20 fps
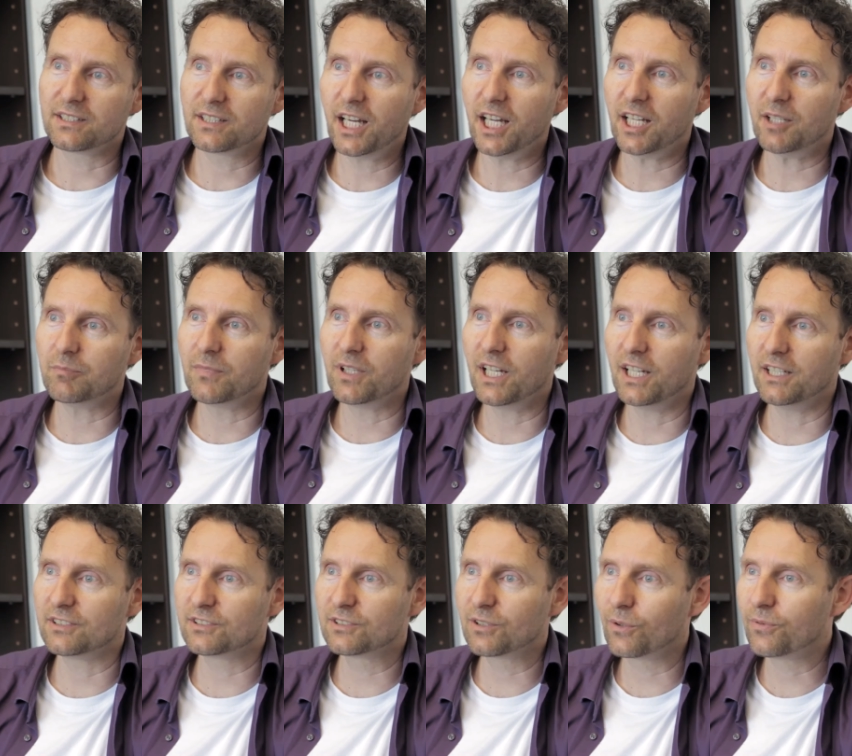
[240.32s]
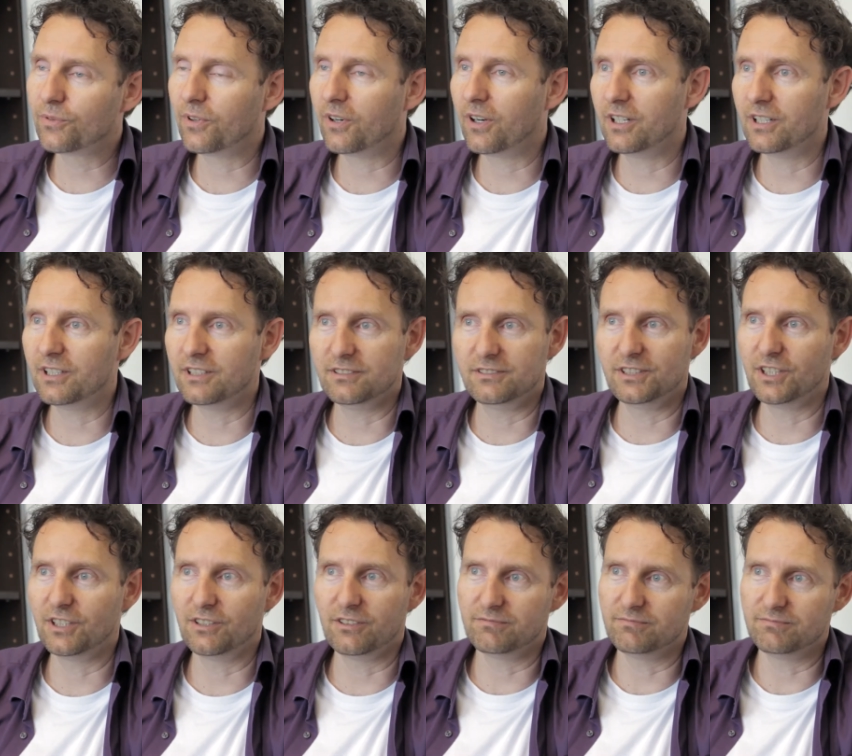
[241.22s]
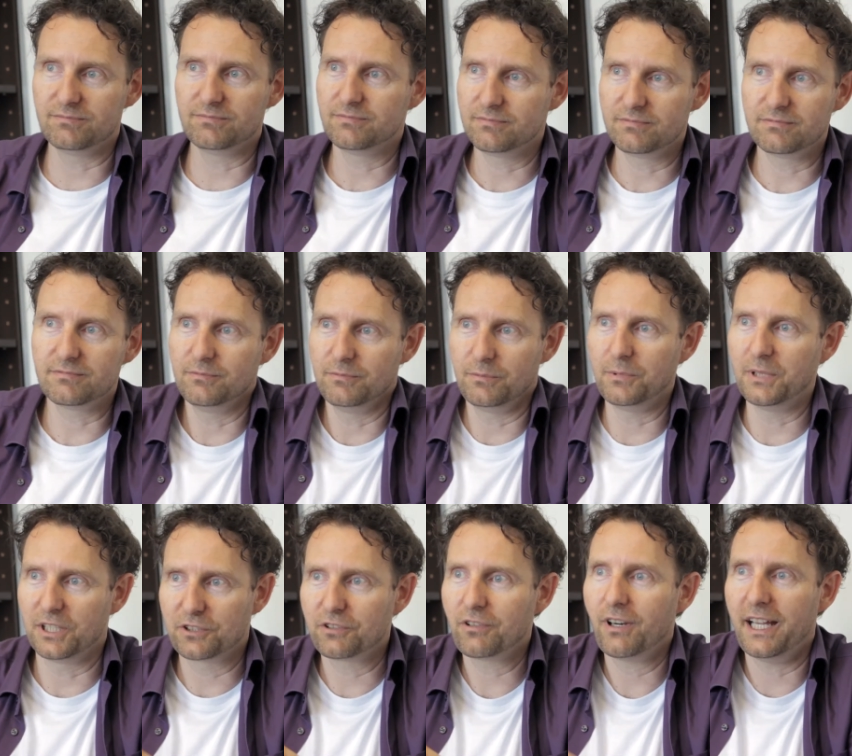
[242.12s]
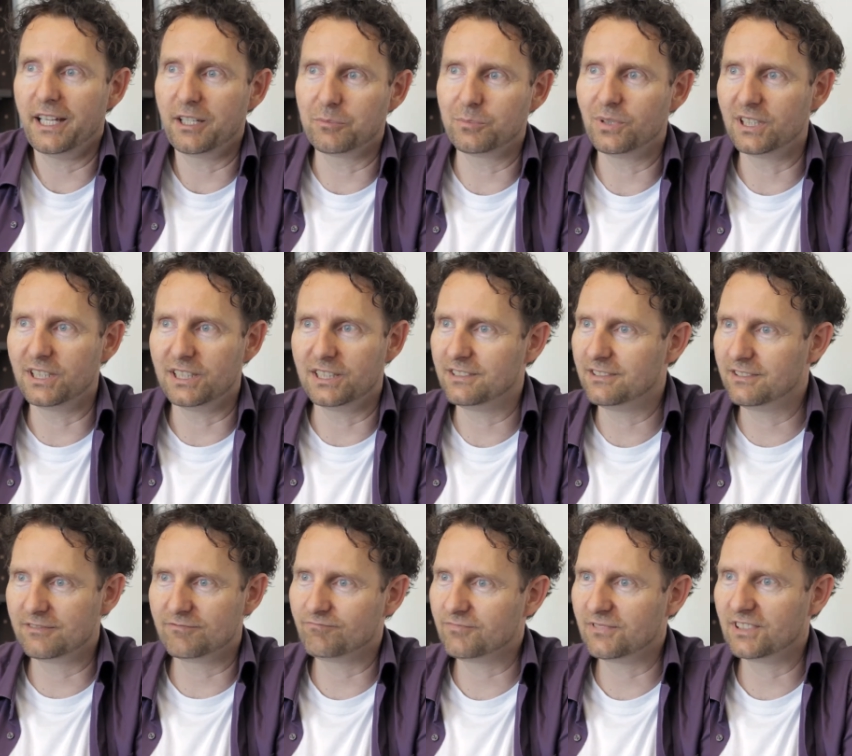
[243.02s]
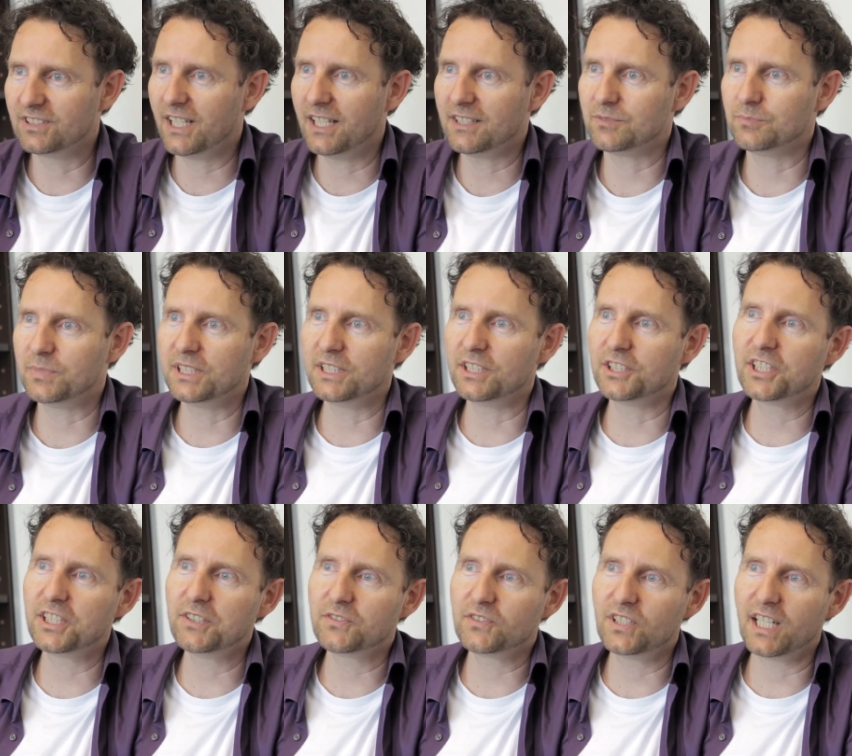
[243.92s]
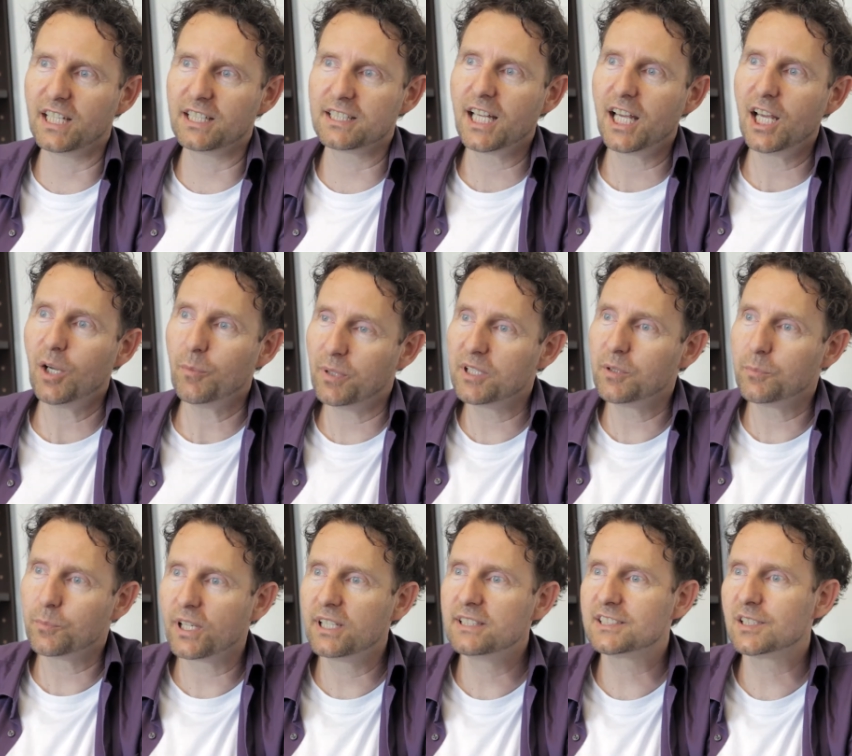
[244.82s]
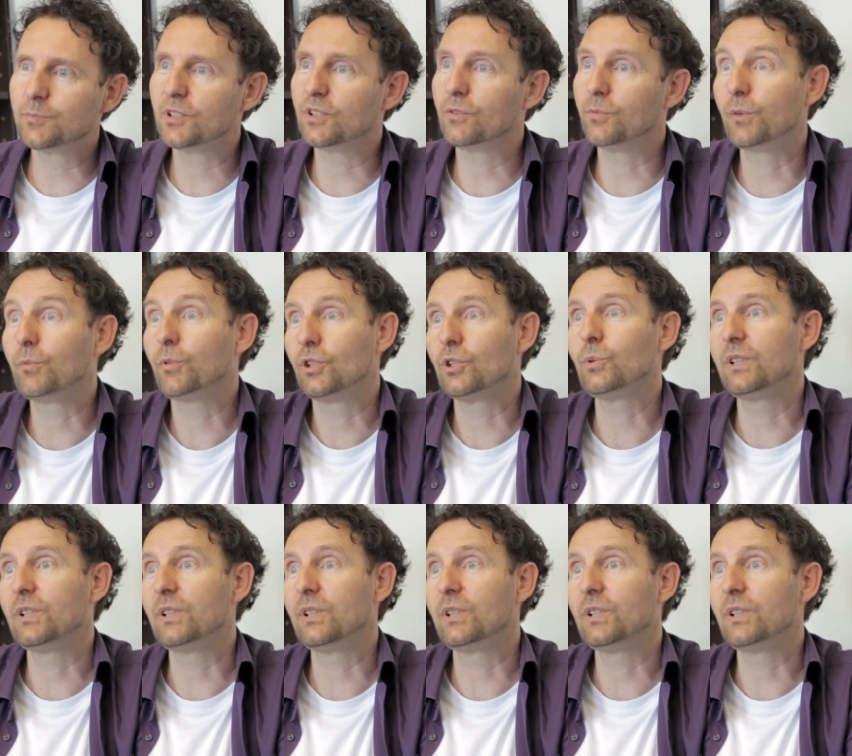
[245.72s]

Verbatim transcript: and time. And so far, you know, we are trying, but this hasn't been achieved yet. But in principle, we would